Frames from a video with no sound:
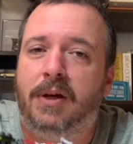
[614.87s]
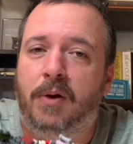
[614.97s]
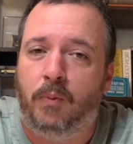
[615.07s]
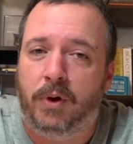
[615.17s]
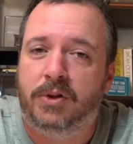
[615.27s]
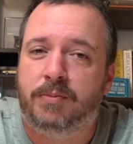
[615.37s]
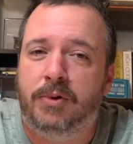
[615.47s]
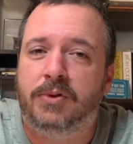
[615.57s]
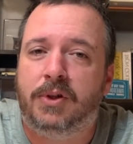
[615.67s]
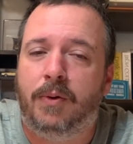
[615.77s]
And where's
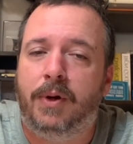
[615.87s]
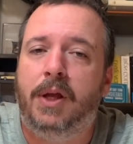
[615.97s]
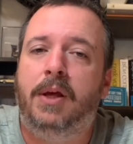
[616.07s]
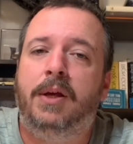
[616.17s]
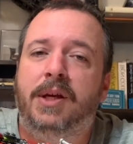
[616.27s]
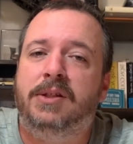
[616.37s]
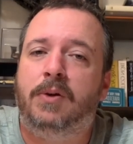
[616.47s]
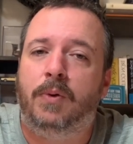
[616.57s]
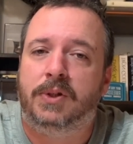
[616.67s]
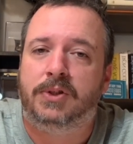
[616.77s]
Bruce going? He's
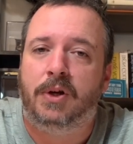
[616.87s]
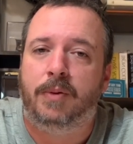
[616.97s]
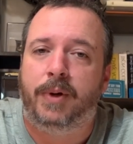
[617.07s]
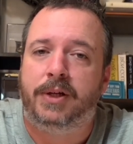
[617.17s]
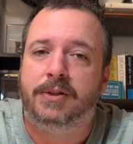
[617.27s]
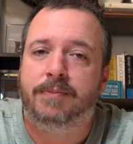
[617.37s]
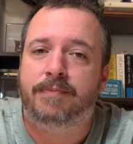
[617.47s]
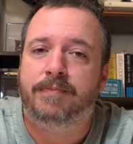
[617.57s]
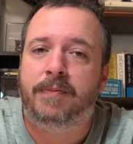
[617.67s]
going to Starbucks.